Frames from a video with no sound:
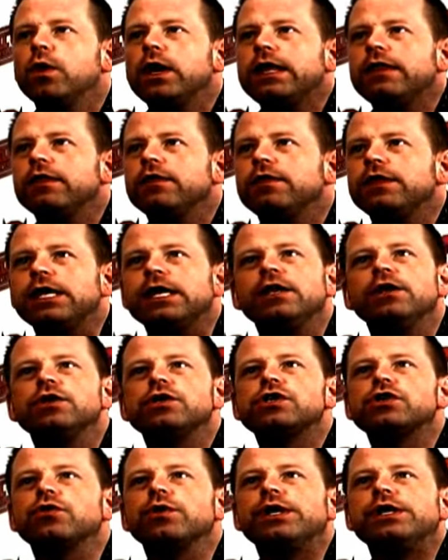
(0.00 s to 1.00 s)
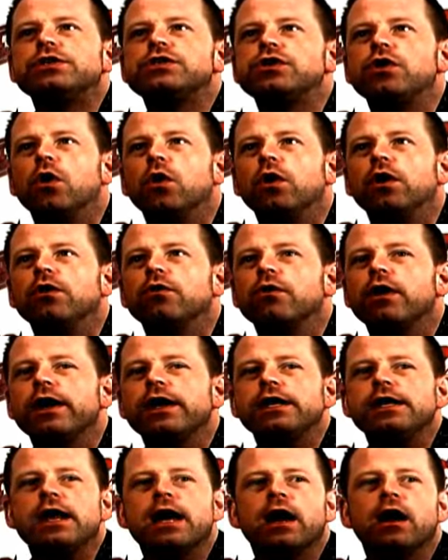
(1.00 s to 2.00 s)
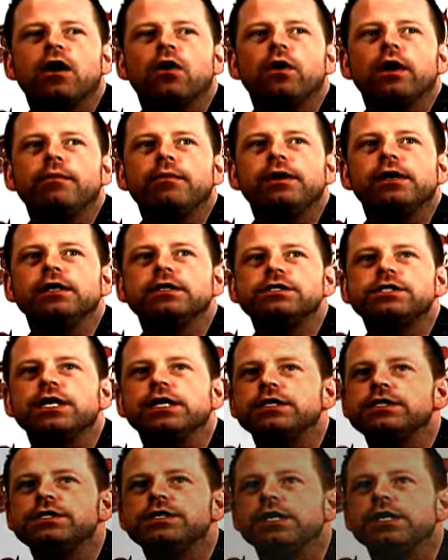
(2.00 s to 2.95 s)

The way that the industry is going right now, I mean, it's